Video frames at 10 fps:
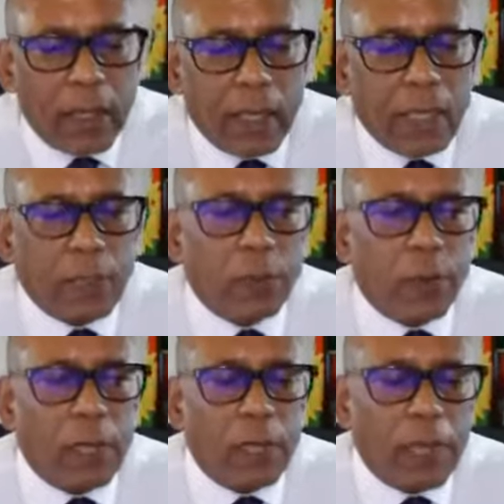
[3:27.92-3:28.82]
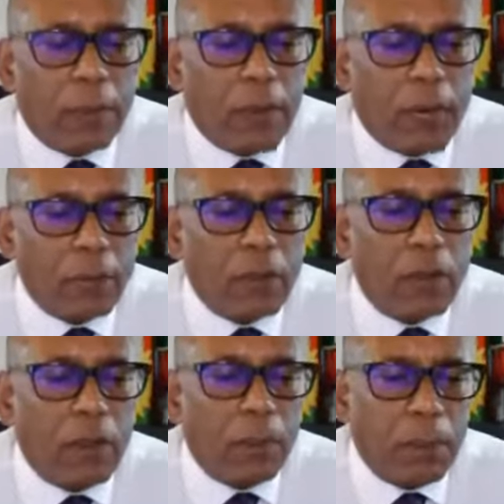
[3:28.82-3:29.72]
Let's forget about
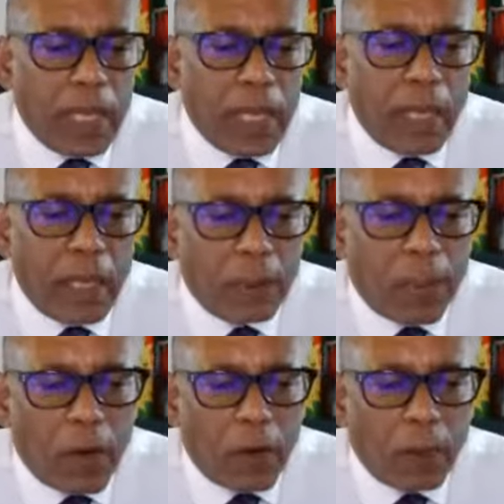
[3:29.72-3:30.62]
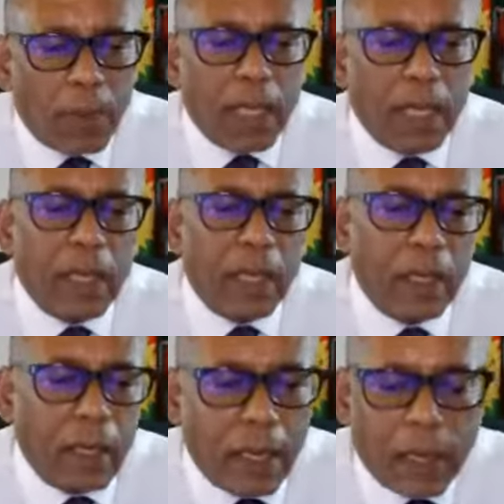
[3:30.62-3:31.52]
being in power, being
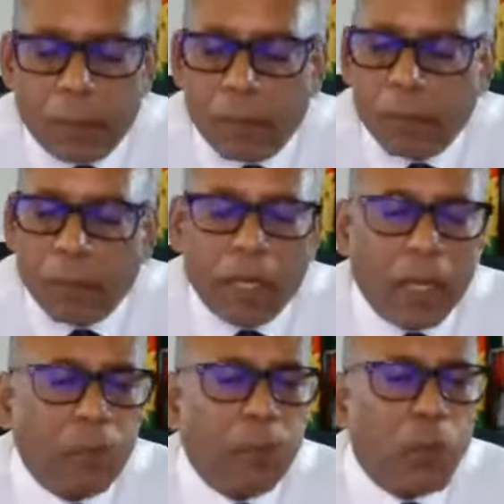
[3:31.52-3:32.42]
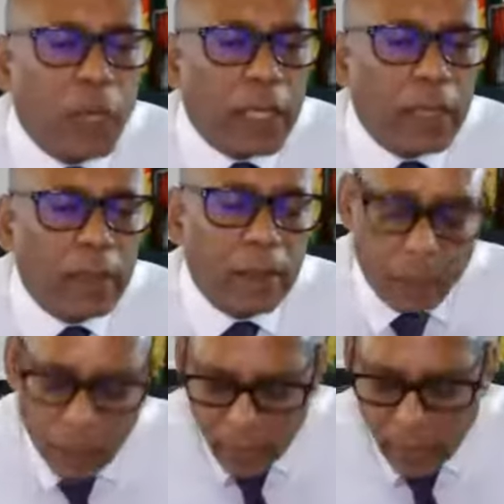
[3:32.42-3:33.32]
a bully,
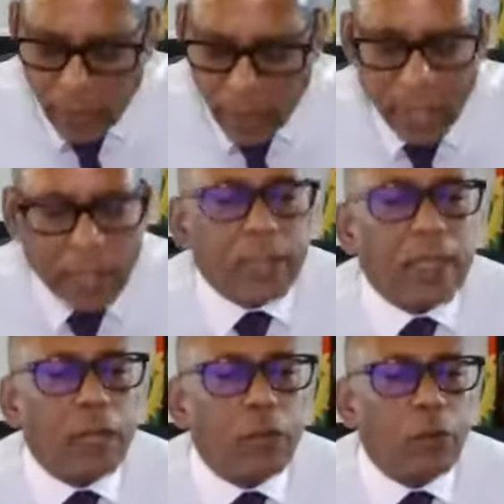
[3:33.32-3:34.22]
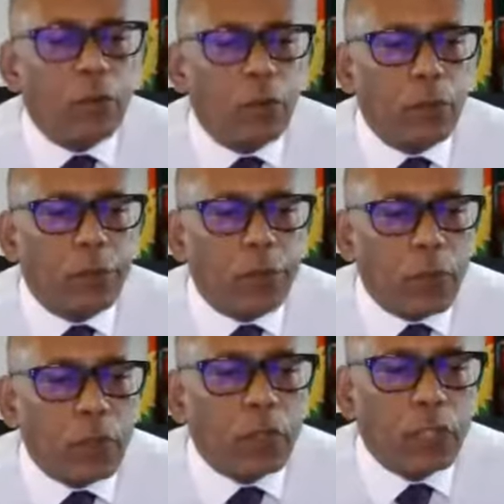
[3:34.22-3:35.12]
and let's try to
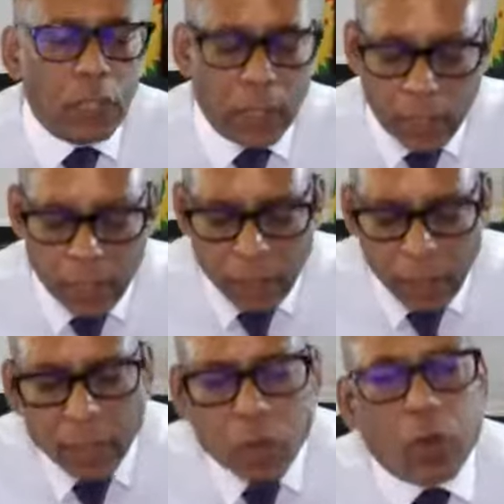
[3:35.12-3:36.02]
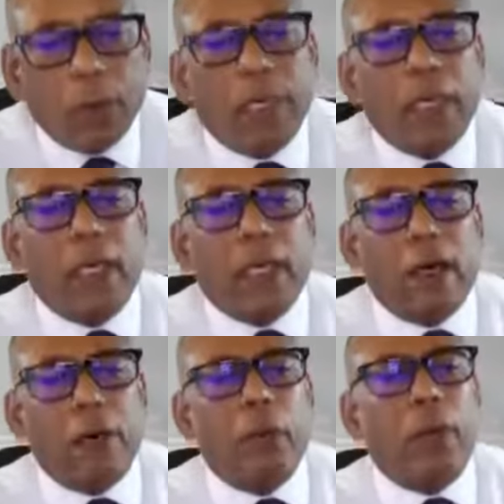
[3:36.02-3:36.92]
forge a common
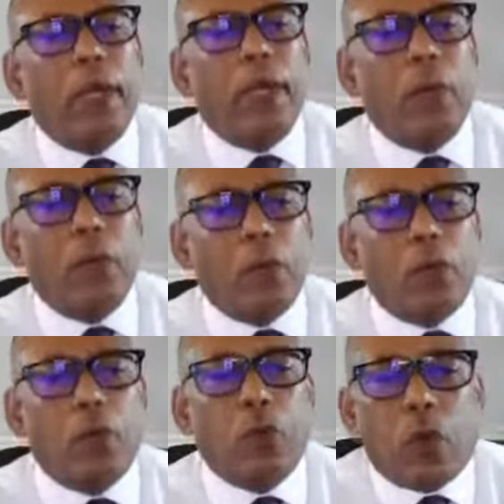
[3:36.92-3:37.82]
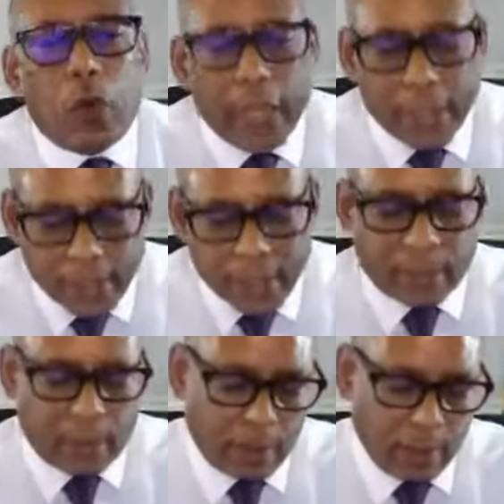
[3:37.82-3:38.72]
ground where we could
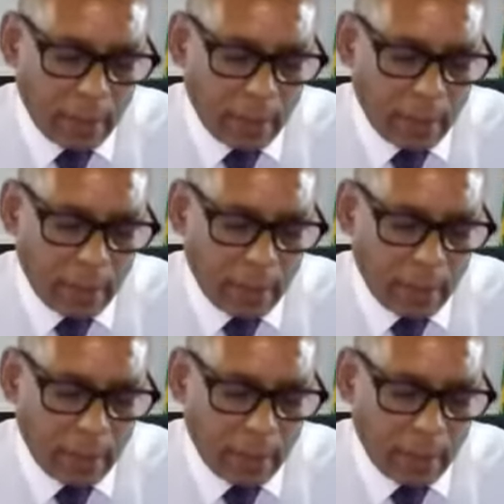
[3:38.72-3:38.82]
coexist.